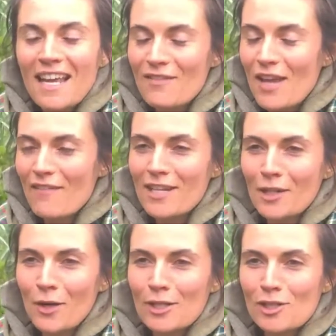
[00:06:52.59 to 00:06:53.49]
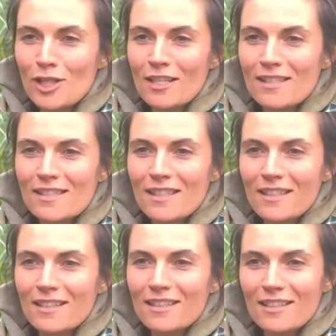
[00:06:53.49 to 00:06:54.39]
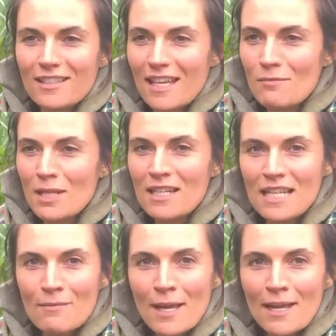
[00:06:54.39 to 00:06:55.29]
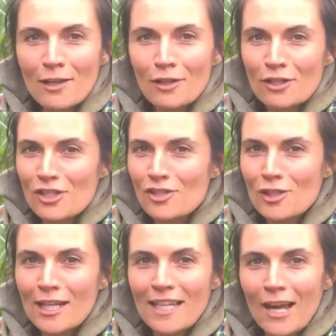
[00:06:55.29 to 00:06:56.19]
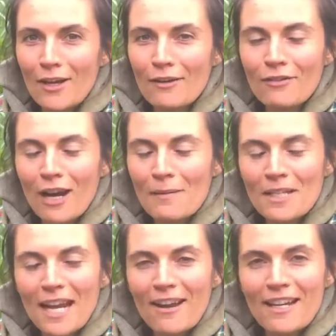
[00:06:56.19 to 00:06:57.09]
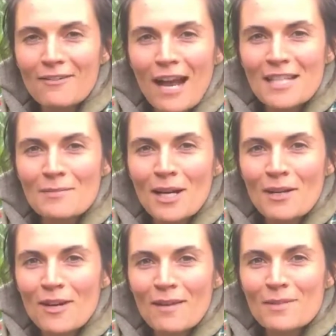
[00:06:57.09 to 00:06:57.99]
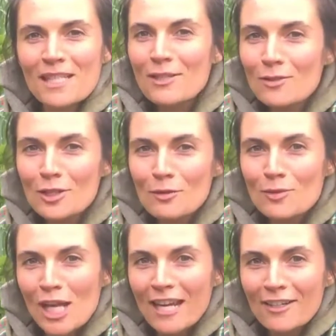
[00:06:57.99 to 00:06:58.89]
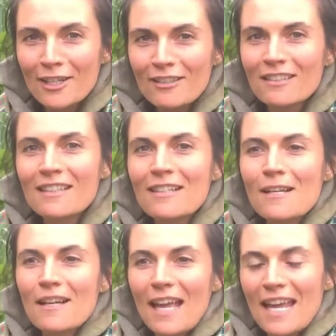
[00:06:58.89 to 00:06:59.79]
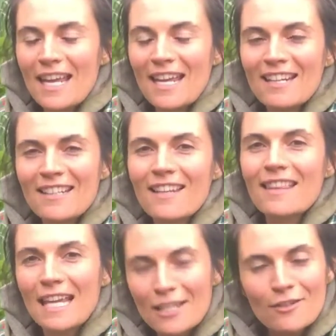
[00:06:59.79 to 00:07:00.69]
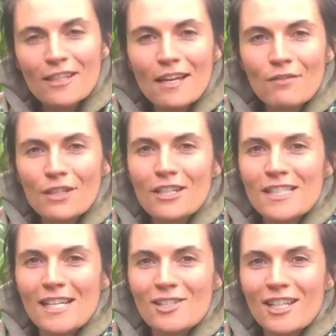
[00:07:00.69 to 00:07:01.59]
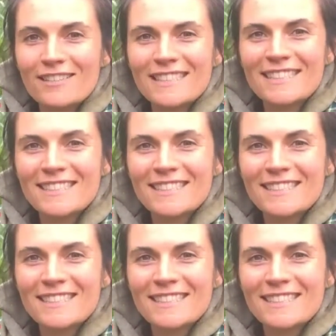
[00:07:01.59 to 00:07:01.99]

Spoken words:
if you have any questions, send me an email or just check out our Farmer Carrie and Raspberry Ramsey YouTube channel. And thank you again for your attention.